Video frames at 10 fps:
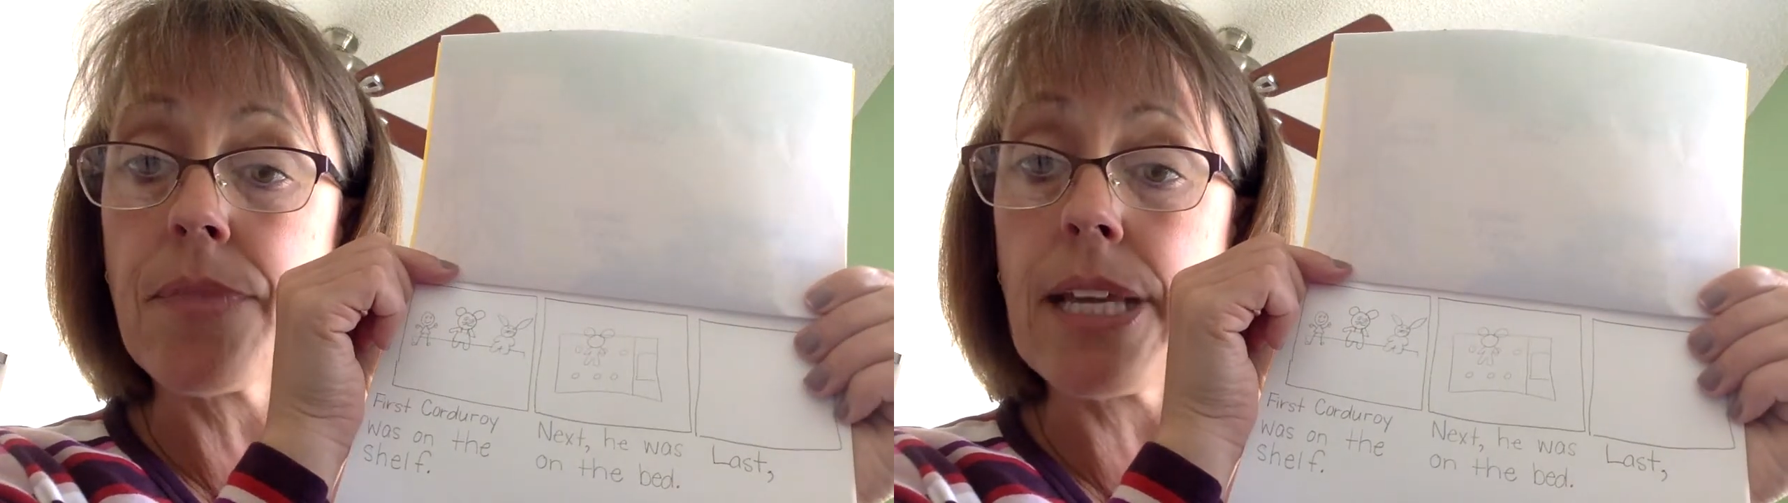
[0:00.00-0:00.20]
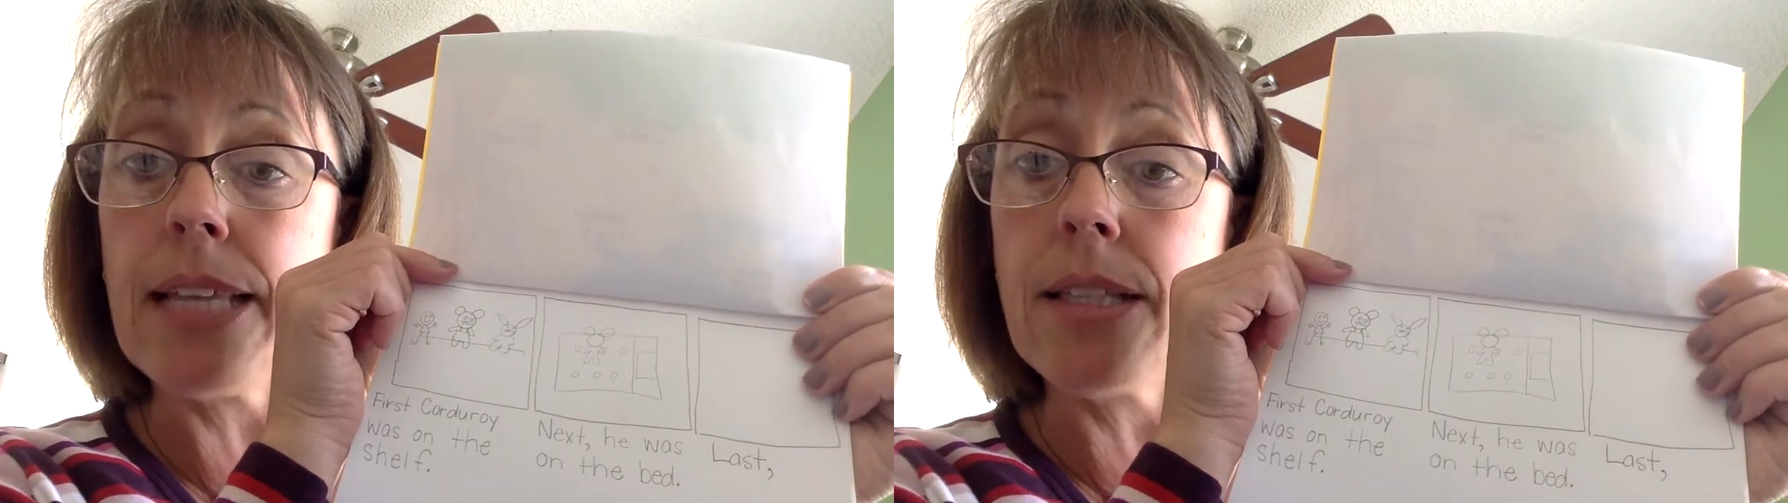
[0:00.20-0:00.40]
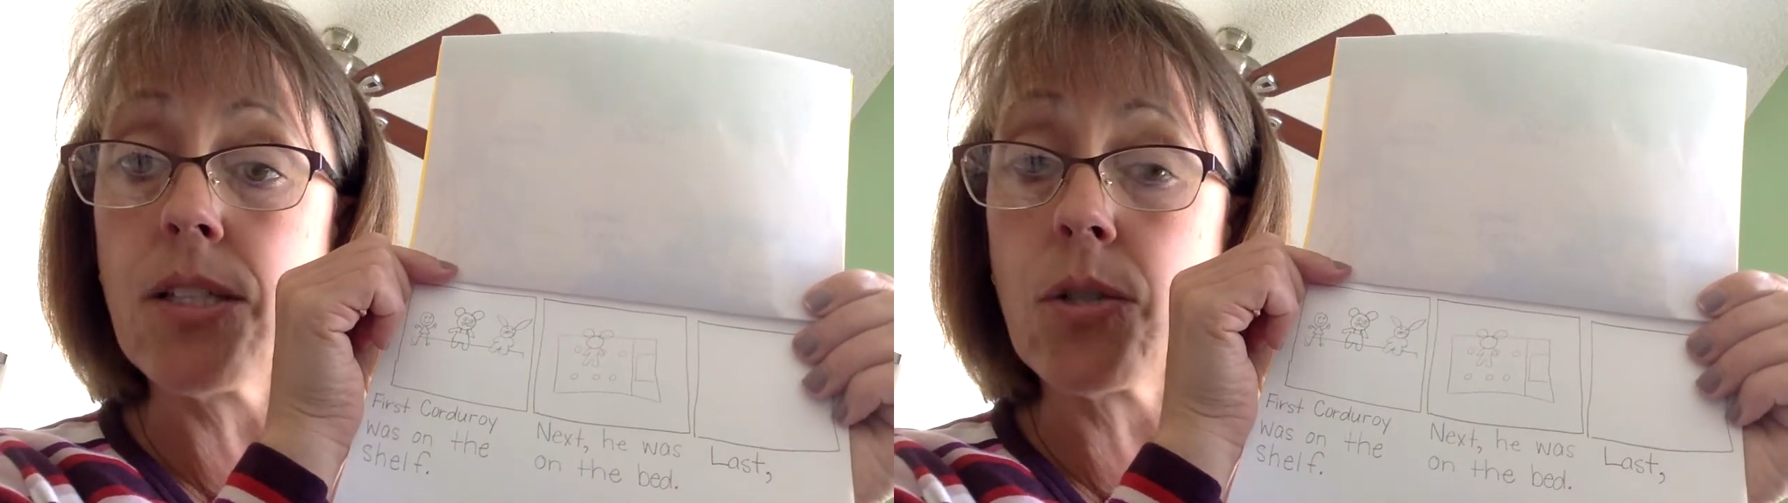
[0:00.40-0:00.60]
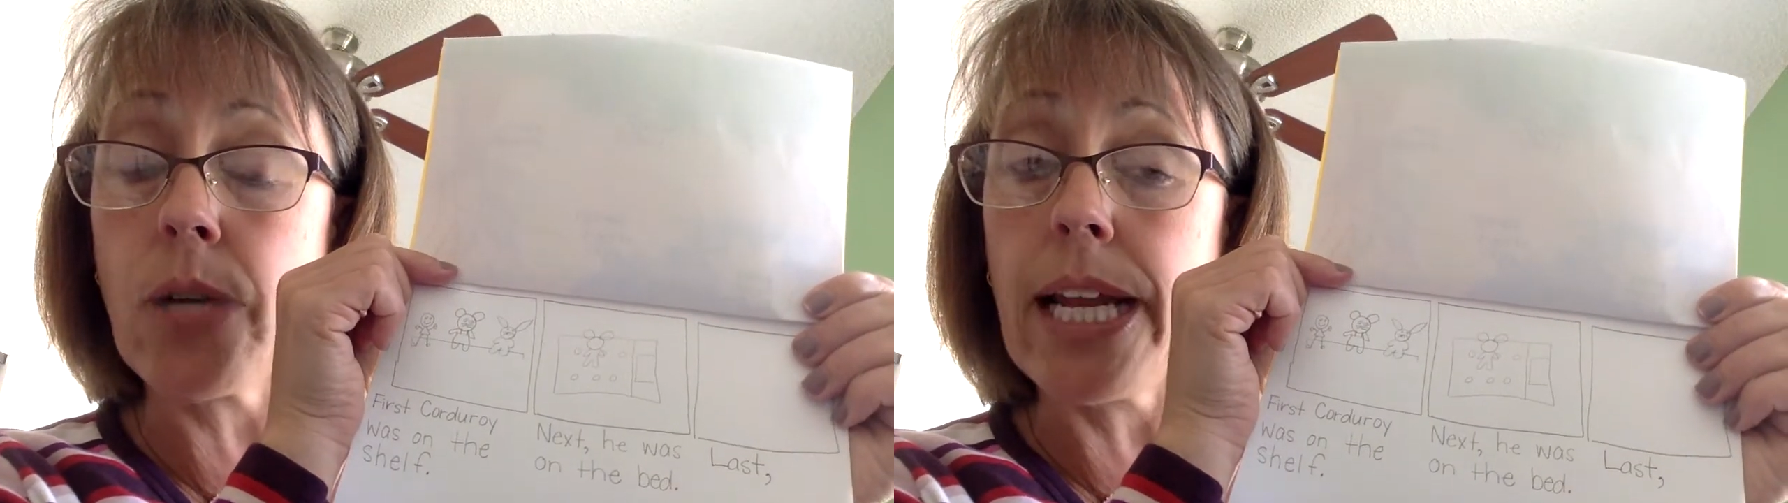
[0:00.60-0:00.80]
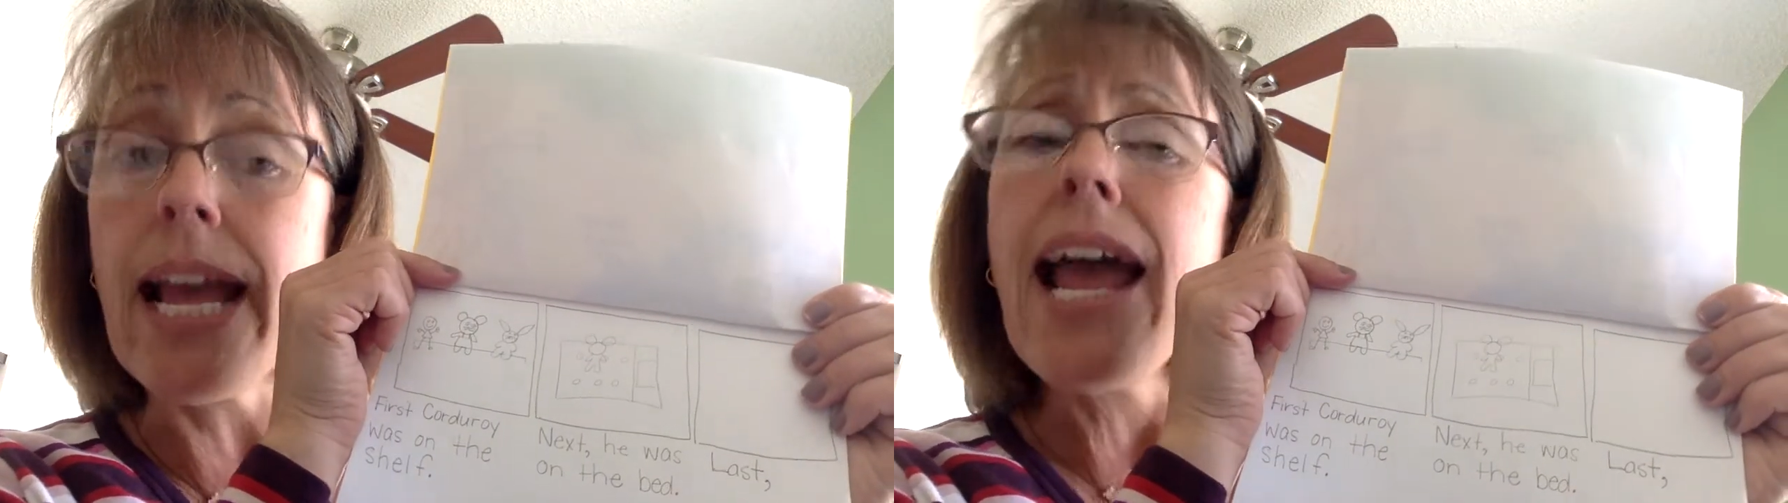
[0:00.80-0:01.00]
in the
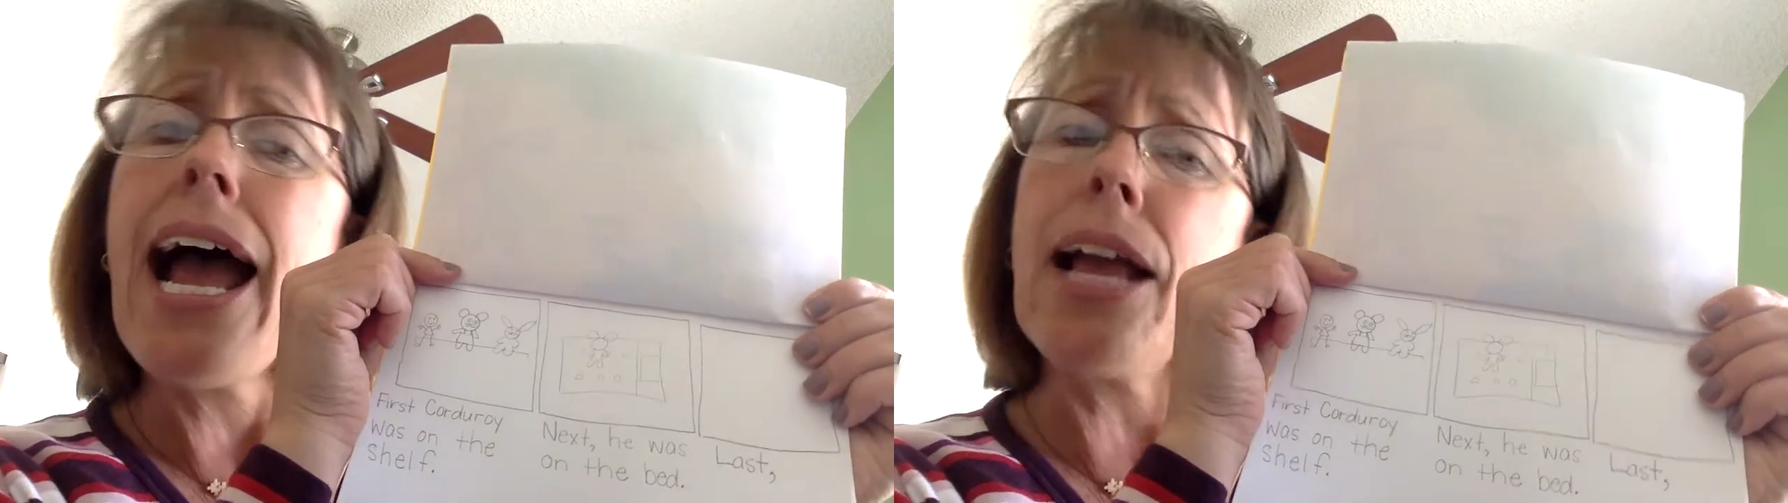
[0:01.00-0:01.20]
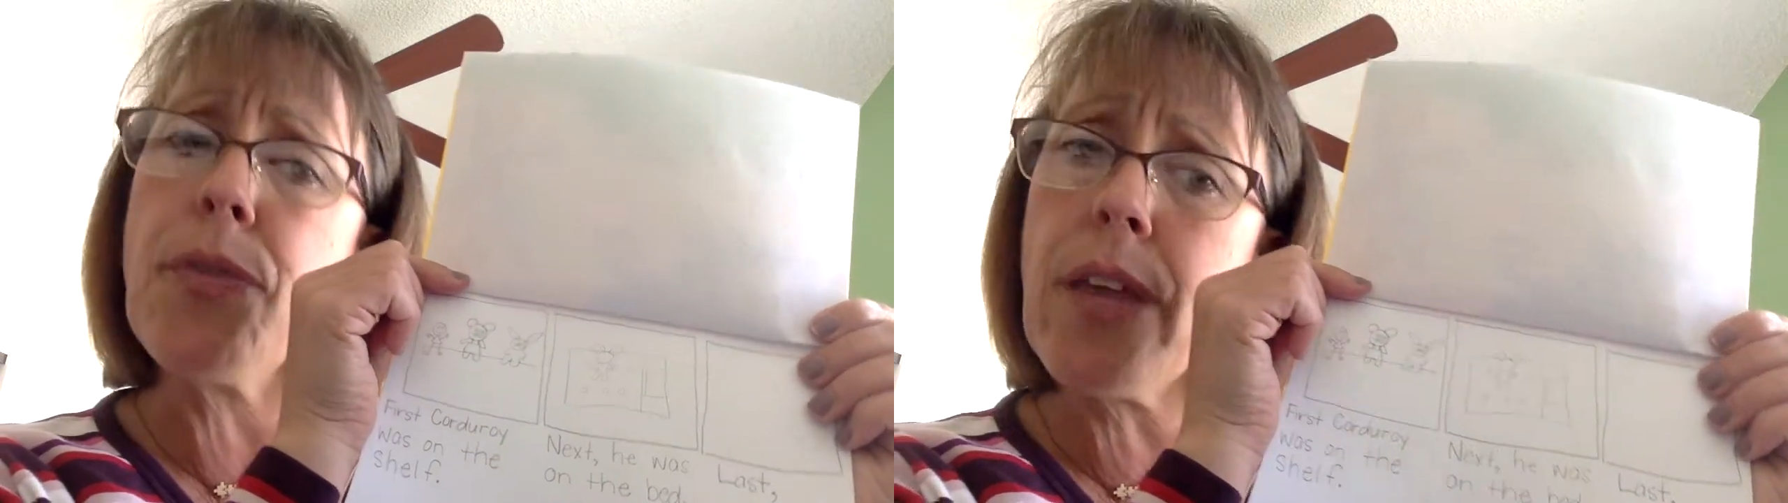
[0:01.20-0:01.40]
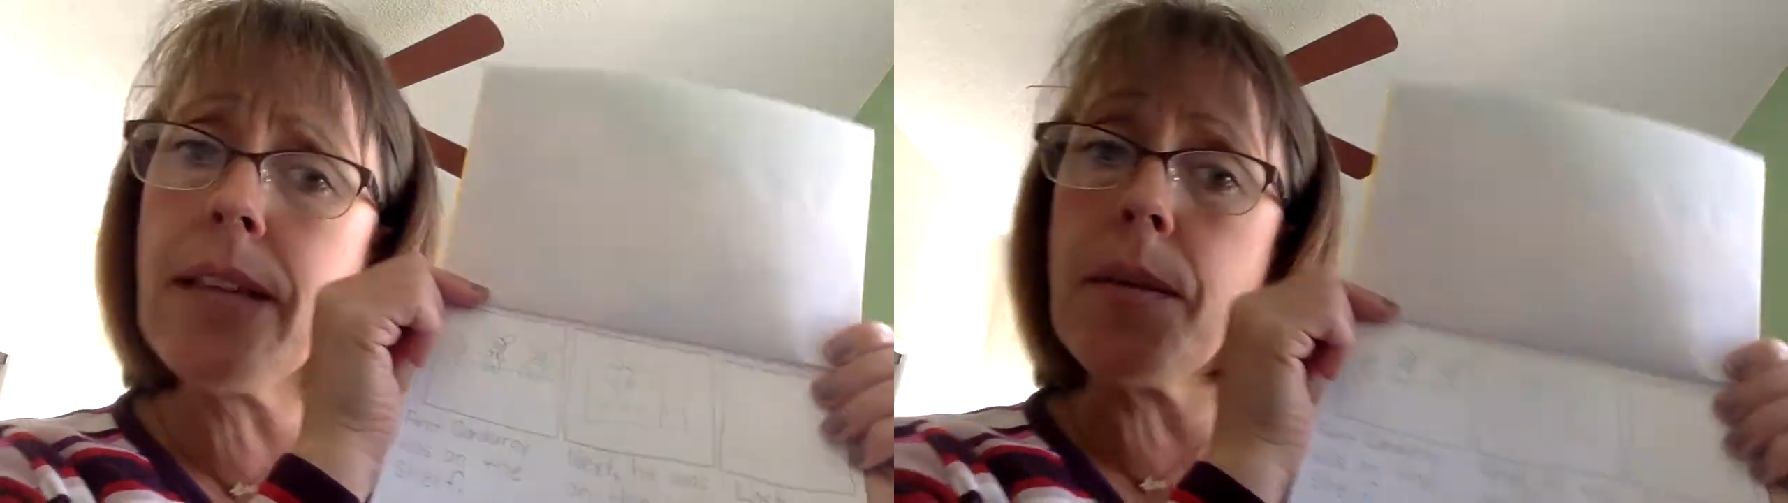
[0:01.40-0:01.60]
story. I think